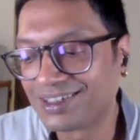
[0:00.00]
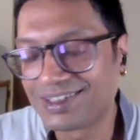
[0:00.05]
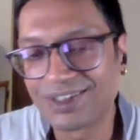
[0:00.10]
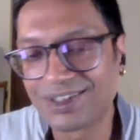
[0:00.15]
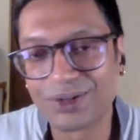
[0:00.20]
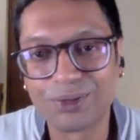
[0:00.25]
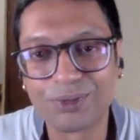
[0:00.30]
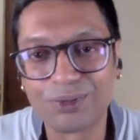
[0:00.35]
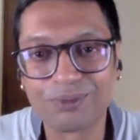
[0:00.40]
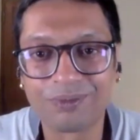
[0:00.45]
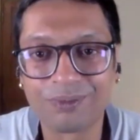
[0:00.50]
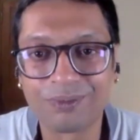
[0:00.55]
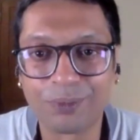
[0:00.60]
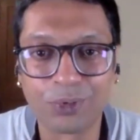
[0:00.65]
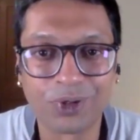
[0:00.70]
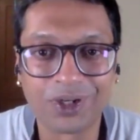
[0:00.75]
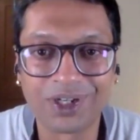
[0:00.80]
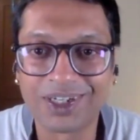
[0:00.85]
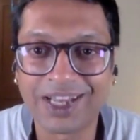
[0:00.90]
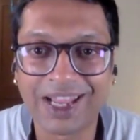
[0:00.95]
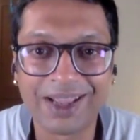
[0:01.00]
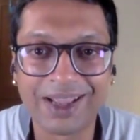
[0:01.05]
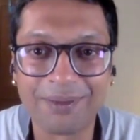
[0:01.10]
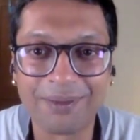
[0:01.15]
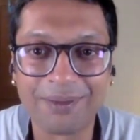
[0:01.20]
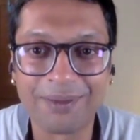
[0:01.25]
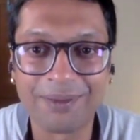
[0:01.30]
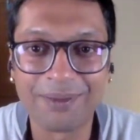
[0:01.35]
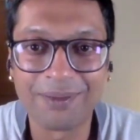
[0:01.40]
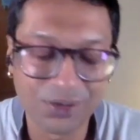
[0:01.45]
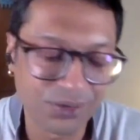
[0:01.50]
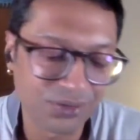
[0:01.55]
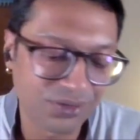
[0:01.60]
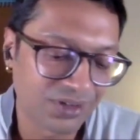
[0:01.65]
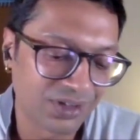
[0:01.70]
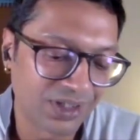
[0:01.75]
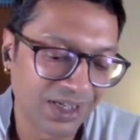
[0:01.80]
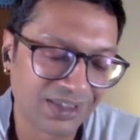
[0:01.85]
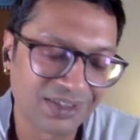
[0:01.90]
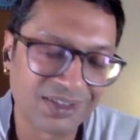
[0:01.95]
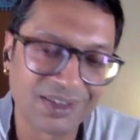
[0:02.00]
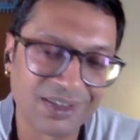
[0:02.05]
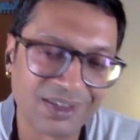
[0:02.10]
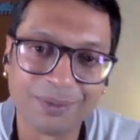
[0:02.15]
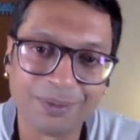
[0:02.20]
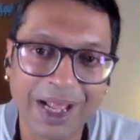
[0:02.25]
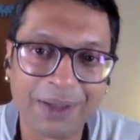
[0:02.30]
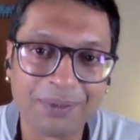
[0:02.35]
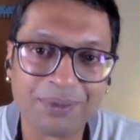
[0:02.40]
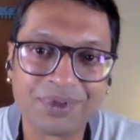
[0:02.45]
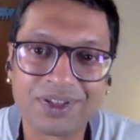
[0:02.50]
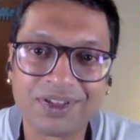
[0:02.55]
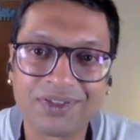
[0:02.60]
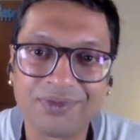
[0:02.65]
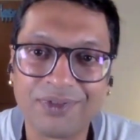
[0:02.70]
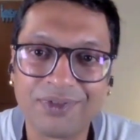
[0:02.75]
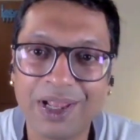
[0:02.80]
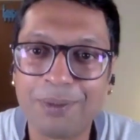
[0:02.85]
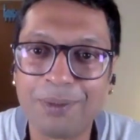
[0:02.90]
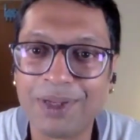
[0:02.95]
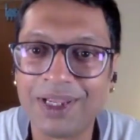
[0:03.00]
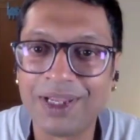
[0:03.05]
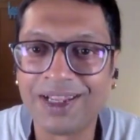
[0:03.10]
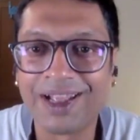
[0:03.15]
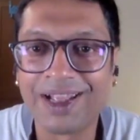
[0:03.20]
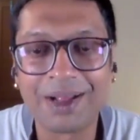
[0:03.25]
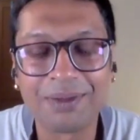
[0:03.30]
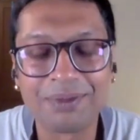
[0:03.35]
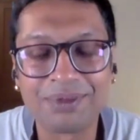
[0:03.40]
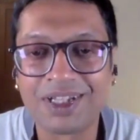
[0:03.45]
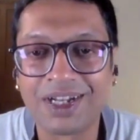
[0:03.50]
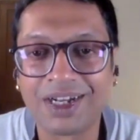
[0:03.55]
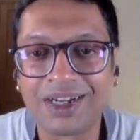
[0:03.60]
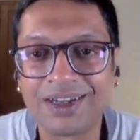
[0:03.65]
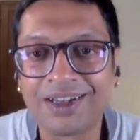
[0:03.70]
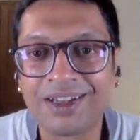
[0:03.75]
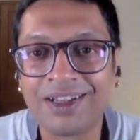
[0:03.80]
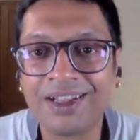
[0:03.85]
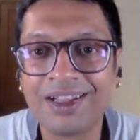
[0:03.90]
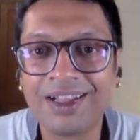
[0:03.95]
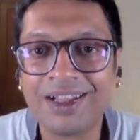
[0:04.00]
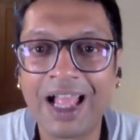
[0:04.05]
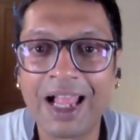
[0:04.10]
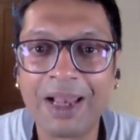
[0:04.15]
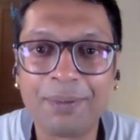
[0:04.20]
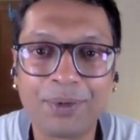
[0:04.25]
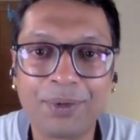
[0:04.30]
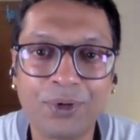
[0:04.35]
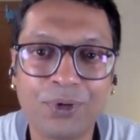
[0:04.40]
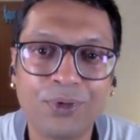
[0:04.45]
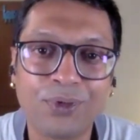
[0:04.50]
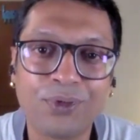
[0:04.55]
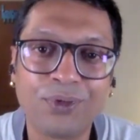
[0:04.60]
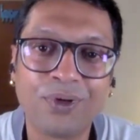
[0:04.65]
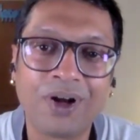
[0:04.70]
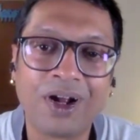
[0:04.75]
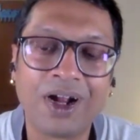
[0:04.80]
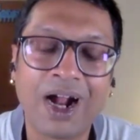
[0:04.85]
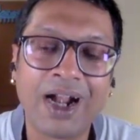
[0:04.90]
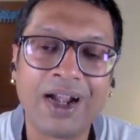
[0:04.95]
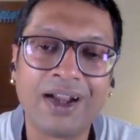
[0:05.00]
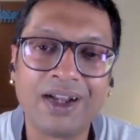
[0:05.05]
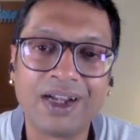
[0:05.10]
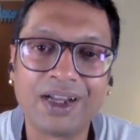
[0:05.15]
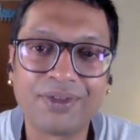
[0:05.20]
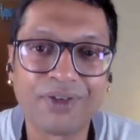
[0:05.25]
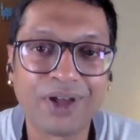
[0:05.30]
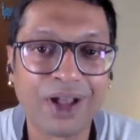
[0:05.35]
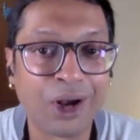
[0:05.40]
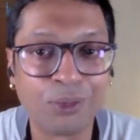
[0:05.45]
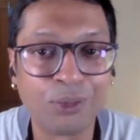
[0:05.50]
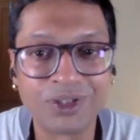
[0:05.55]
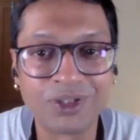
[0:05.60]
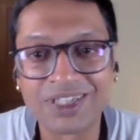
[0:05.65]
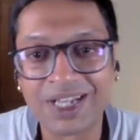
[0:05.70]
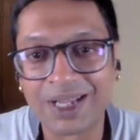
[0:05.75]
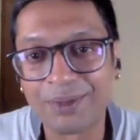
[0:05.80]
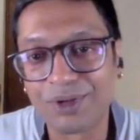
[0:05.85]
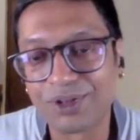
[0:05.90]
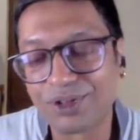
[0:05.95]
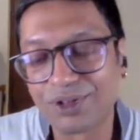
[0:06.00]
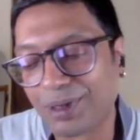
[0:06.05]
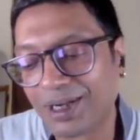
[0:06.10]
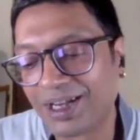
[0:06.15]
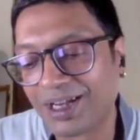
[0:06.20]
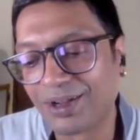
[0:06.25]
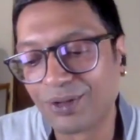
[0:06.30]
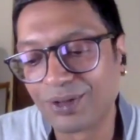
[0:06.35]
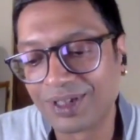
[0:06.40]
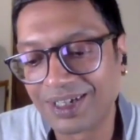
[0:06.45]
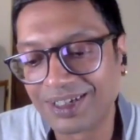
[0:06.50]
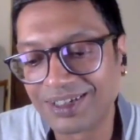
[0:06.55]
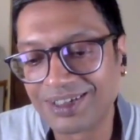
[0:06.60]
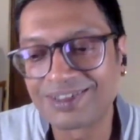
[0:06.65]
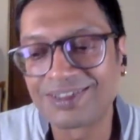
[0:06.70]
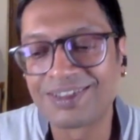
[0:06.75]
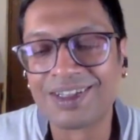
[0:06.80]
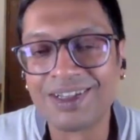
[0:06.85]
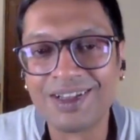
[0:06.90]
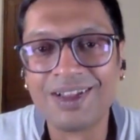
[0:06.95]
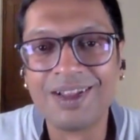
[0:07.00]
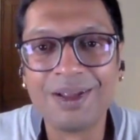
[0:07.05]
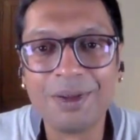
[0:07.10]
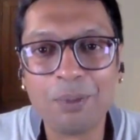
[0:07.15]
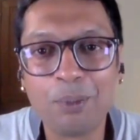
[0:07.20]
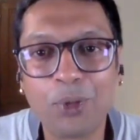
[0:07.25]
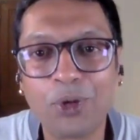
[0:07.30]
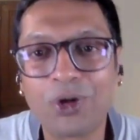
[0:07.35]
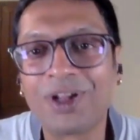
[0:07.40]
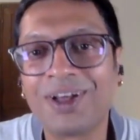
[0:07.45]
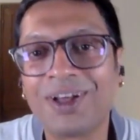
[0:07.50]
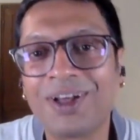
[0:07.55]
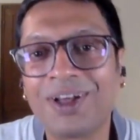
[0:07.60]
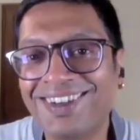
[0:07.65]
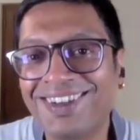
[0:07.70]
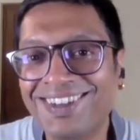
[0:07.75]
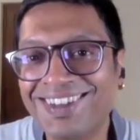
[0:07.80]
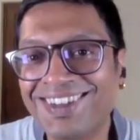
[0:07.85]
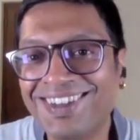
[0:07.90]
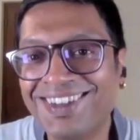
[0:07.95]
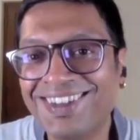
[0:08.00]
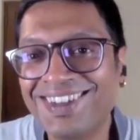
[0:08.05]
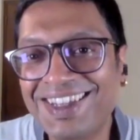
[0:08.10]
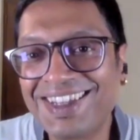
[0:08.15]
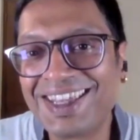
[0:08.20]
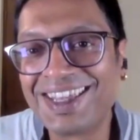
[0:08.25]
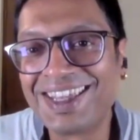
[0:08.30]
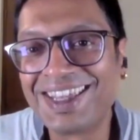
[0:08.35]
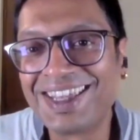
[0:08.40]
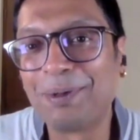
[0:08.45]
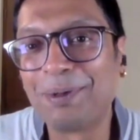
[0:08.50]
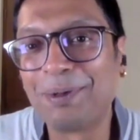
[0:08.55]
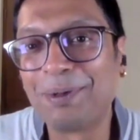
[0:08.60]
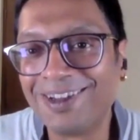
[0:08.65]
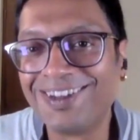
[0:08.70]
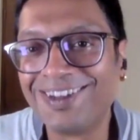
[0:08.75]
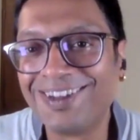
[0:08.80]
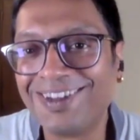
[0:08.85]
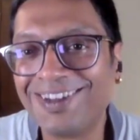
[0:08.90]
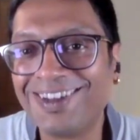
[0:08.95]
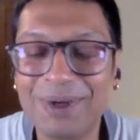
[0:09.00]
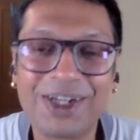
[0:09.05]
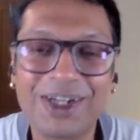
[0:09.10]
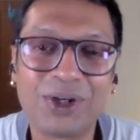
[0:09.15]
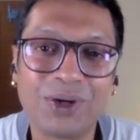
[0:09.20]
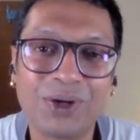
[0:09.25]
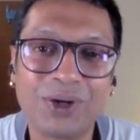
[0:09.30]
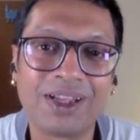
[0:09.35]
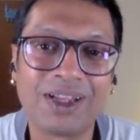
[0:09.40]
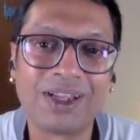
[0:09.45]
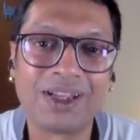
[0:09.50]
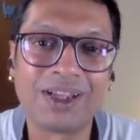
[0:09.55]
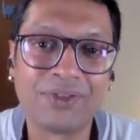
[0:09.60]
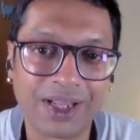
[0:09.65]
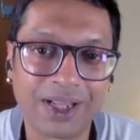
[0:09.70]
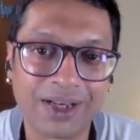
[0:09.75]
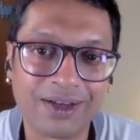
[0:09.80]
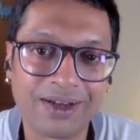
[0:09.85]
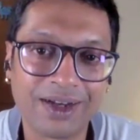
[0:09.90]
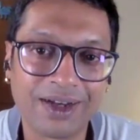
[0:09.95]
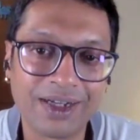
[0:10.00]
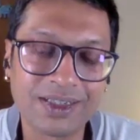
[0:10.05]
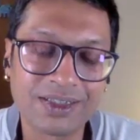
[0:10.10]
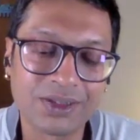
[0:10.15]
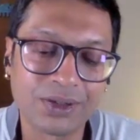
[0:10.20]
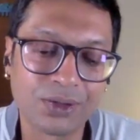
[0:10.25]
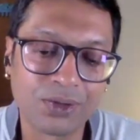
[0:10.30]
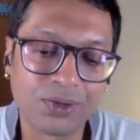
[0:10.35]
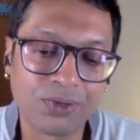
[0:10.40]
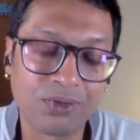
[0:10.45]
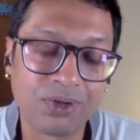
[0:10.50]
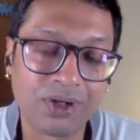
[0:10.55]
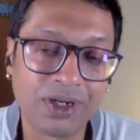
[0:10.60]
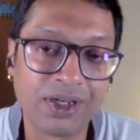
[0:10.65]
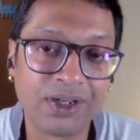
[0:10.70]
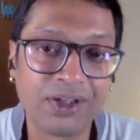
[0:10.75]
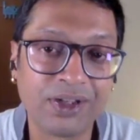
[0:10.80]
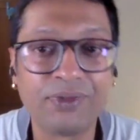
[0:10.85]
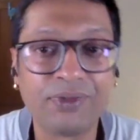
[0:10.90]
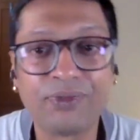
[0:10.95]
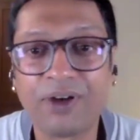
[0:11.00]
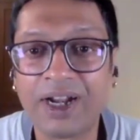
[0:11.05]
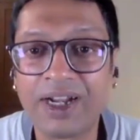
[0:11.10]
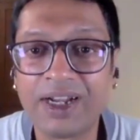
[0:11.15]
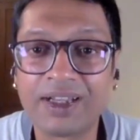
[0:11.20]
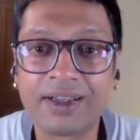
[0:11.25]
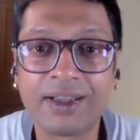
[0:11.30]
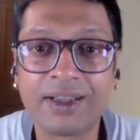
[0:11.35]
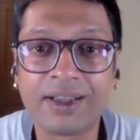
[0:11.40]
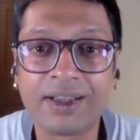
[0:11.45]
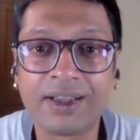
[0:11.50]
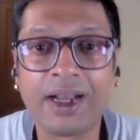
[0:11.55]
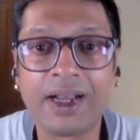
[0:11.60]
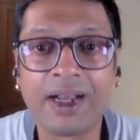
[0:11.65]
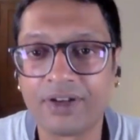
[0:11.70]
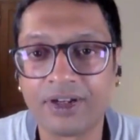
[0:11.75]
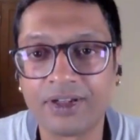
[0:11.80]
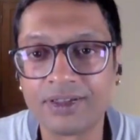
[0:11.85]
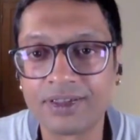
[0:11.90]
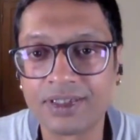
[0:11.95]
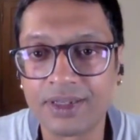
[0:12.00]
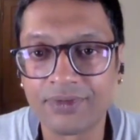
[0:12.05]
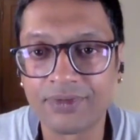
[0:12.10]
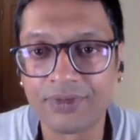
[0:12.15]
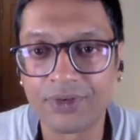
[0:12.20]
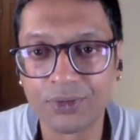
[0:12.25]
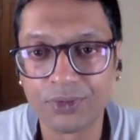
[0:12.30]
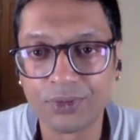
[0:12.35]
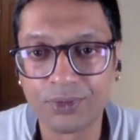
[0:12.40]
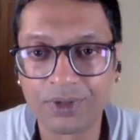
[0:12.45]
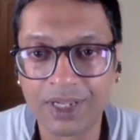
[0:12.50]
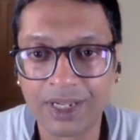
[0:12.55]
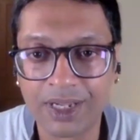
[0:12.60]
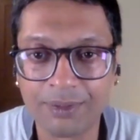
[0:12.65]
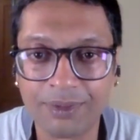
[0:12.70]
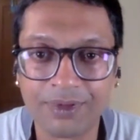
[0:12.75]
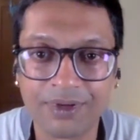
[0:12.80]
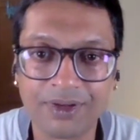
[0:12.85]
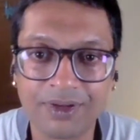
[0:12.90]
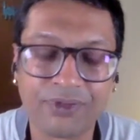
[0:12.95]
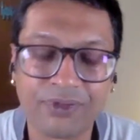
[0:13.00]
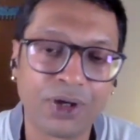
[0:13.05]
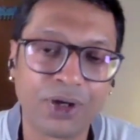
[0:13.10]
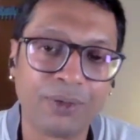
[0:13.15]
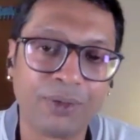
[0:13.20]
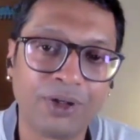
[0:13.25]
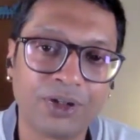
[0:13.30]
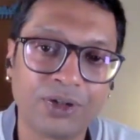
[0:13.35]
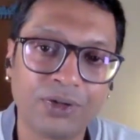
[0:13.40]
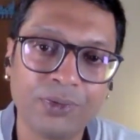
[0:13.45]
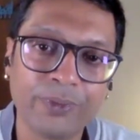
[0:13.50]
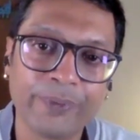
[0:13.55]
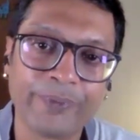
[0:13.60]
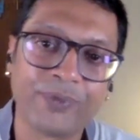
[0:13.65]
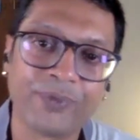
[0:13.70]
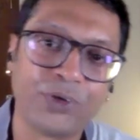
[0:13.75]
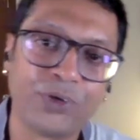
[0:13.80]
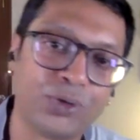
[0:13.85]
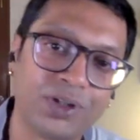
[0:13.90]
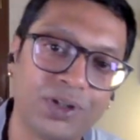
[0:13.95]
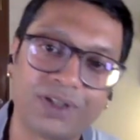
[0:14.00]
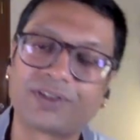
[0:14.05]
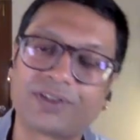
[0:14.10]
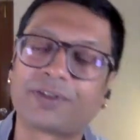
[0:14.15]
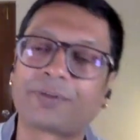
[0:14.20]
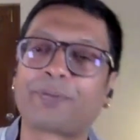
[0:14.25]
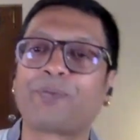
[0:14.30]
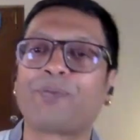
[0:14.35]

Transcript: just put a timer. So there's some apps, well-being apps that help you identify how much time you're spending on that. Just put a keep a limit to it if you can, right? So you'll find a great difference if you're able to do this.